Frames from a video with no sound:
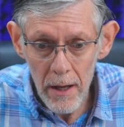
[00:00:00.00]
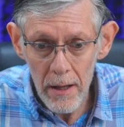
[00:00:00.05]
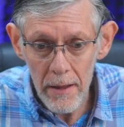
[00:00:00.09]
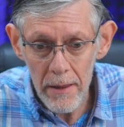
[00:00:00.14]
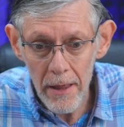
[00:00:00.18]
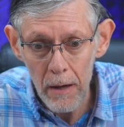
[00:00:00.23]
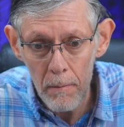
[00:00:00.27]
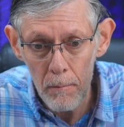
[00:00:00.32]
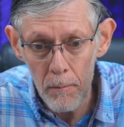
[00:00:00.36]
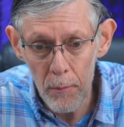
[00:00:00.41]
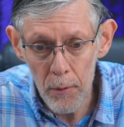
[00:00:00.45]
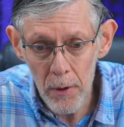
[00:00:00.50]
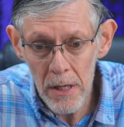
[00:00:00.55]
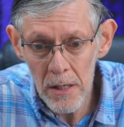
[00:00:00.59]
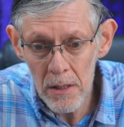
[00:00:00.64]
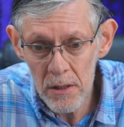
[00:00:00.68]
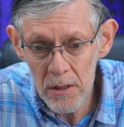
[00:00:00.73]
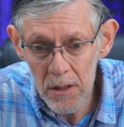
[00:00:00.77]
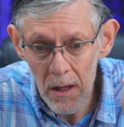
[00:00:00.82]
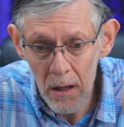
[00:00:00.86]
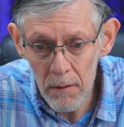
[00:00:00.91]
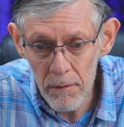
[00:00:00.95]
that brings
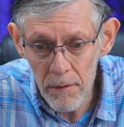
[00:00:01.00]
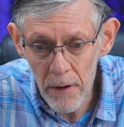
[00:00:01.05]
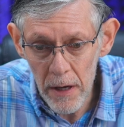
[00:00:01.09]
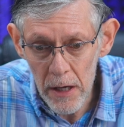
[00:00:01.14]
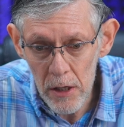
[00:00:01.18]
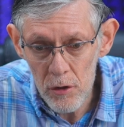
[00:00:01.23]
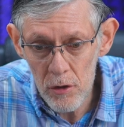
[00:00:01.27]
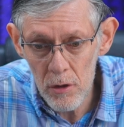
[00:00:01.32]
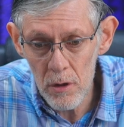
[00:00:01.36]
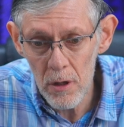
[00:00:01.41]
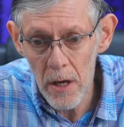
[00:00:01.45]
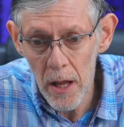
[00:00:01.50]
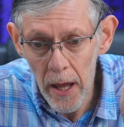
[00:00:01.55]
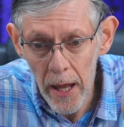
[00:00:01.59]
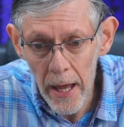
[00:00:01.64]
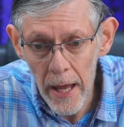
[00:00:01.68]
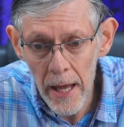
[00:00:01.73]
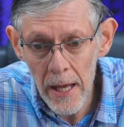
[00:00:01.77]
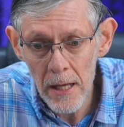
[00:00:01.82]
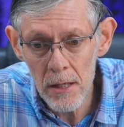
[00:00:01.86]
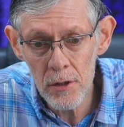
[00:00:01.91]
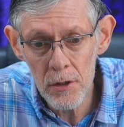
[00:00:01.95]
salvation
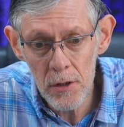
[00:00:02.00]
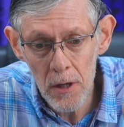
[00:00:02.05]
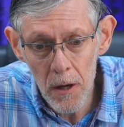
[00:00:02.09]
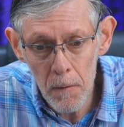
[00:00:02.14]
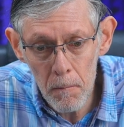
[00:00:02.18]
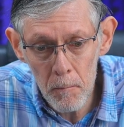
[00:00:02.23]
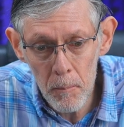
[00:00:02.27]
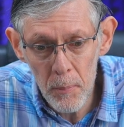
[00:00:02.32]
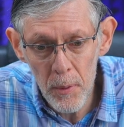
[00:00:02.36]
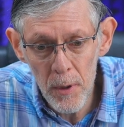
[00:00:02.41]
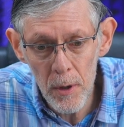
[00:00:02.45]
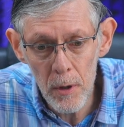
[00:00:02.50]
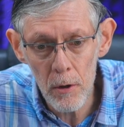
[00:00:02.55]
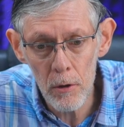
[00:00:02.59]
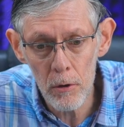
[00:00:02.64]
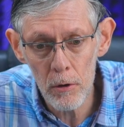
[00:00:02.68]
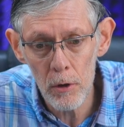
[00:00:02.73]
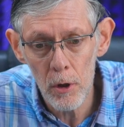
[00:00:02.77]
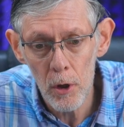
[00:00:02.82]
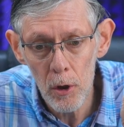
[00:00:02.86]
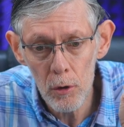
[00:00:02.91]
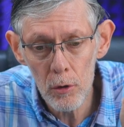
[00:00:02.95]
has
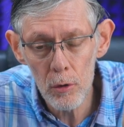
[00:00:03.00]
appeared